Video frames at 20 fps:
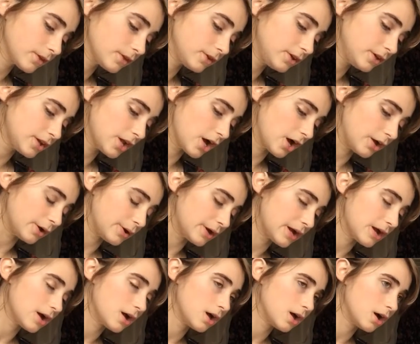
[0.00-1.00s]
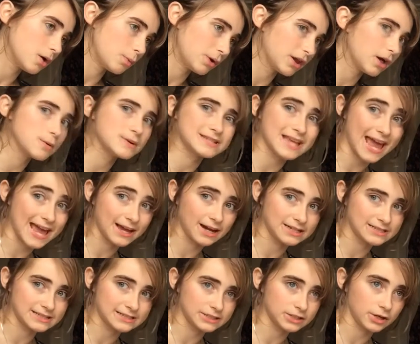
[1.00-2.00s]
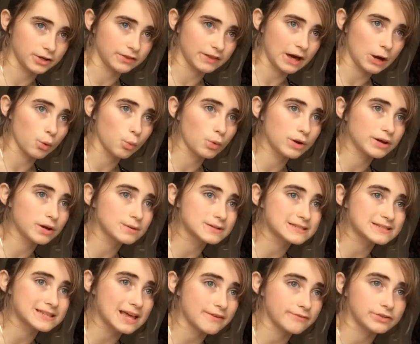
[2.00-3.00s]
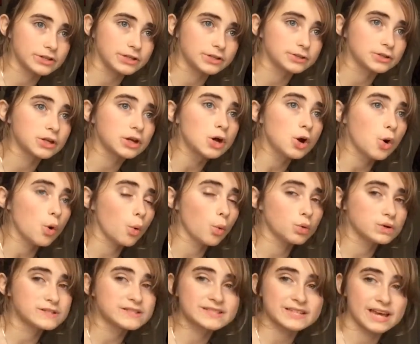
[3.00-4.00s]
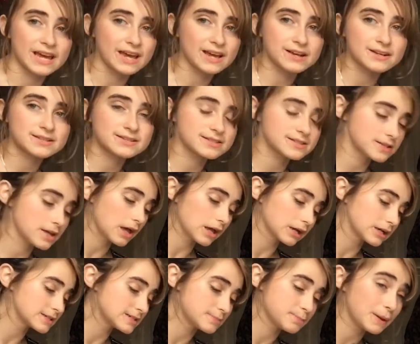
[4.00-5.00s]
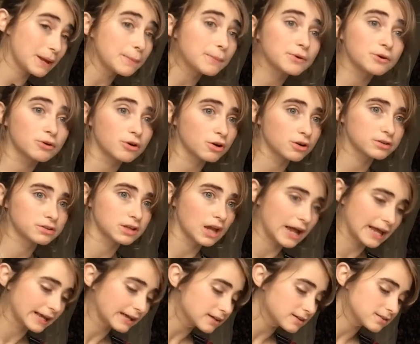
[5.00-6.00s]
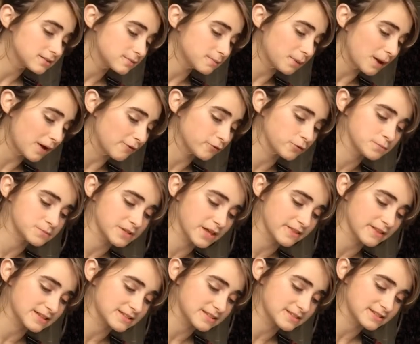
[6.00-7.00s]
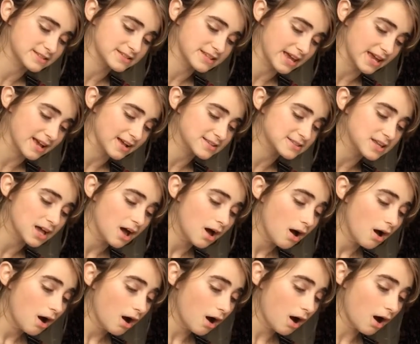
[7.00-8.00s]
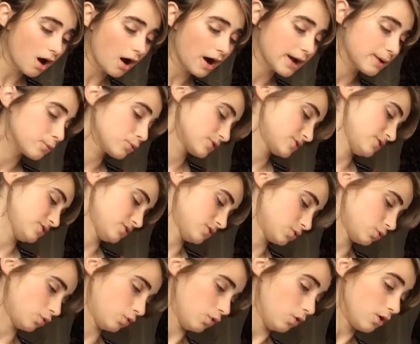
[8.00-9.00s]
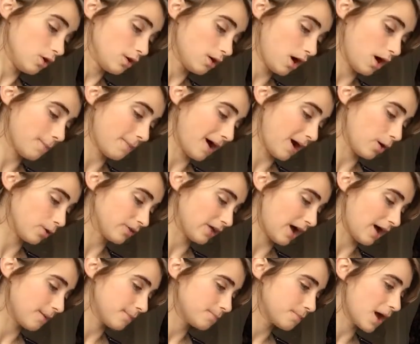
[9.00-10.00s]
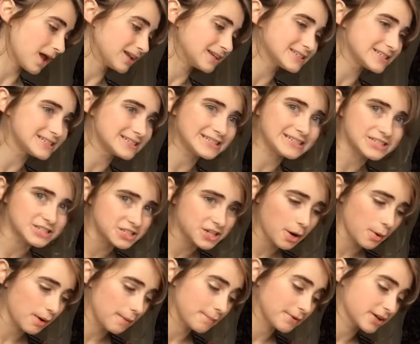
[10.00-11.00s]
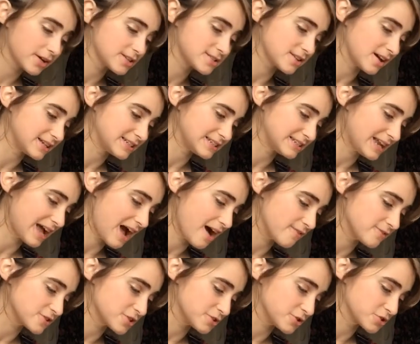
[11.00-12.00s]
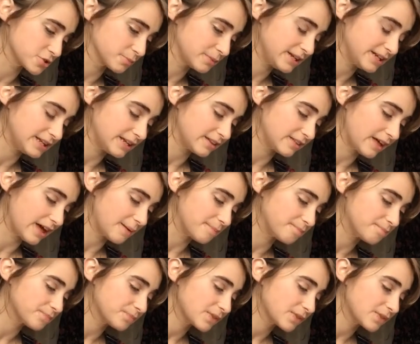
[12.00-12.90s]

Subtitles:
you know, when I was 8 I didn't know that, or when I was 7 or 6, because people are on like platforms like this at 6. I wasn't taught about that, and I didn't need to know it because I didn't have social media then.